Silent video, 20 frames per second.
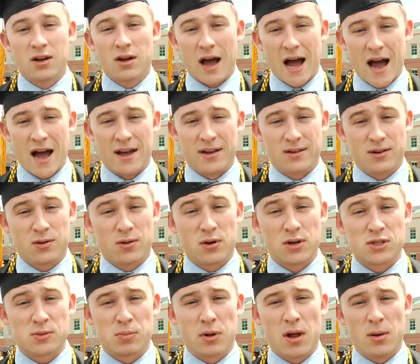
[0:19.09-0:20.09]
Hi,
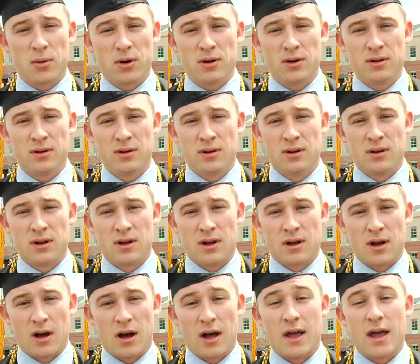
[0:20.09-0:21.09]
Chris Plummer,
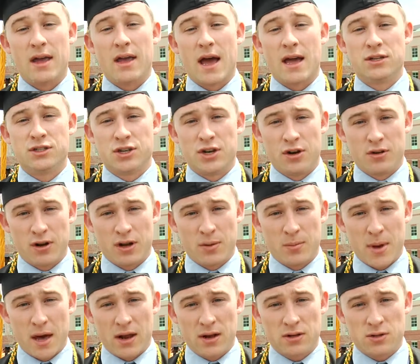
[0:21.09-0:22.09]
engineering and
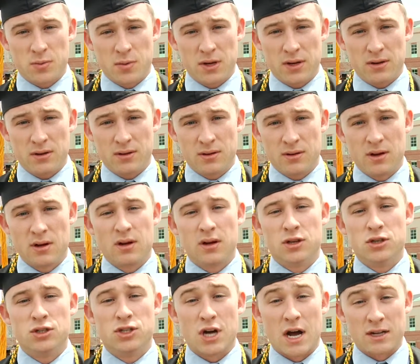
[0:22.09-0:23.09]

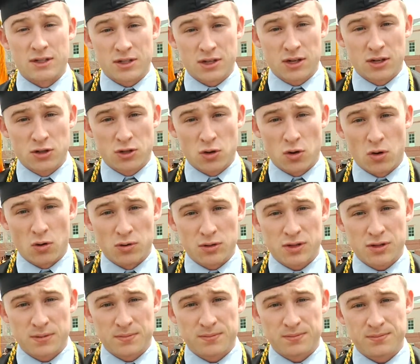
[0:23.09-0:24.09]
management, Johnson
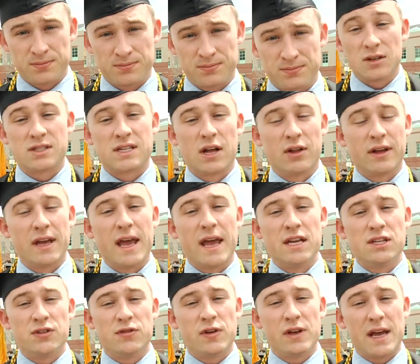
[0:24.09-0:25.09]
Controls selling
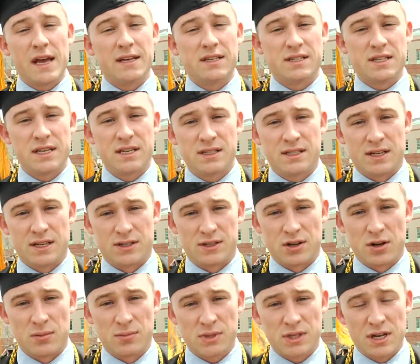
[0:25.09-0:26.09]
HVAC
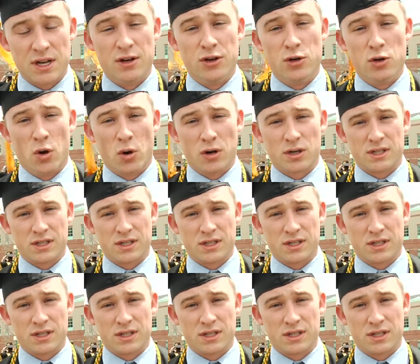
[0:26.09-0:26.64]
systems in New York